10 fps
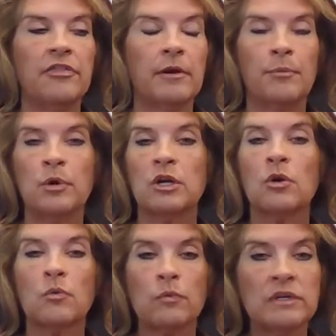They're put in
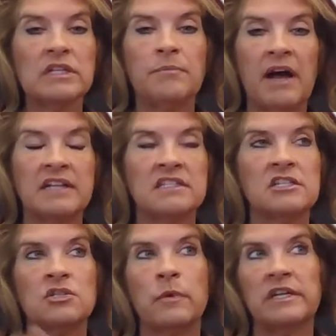a really bad
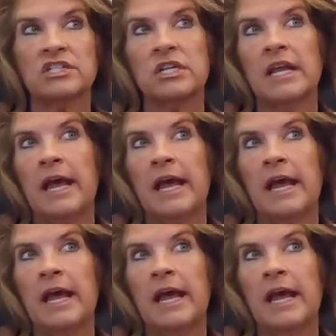situation.